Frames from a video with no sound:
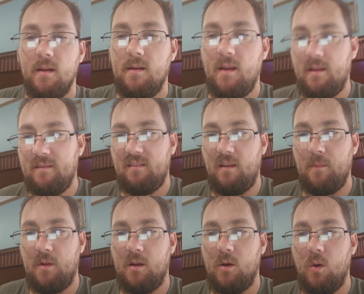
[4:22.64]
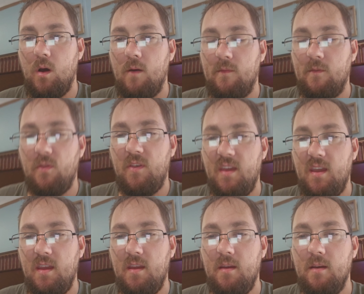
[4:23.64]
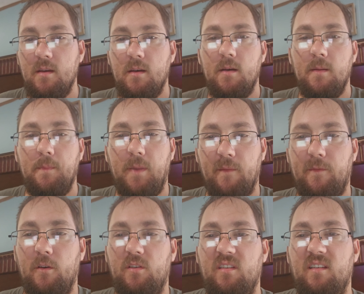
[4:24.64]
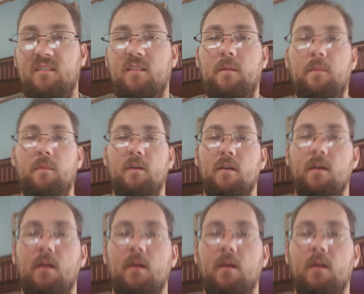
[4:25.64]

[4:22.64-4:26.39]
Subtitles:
Next, I'm going to go over the buffer system,